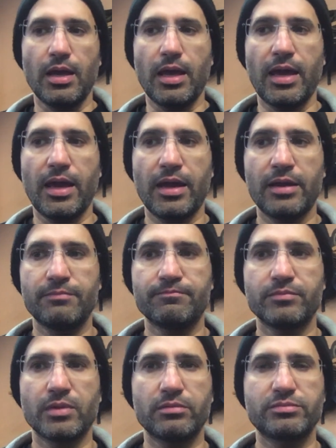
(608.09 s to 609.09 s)

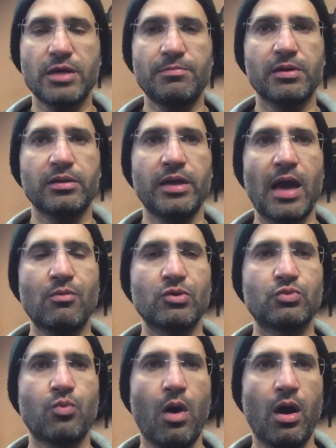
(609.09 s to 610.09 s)
And typically I
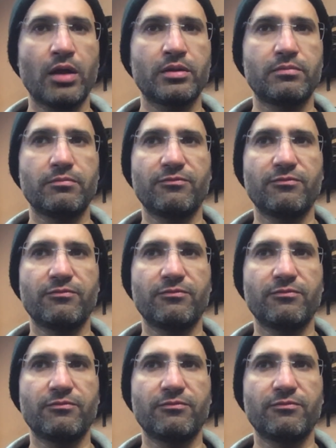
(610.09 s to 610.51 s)
would want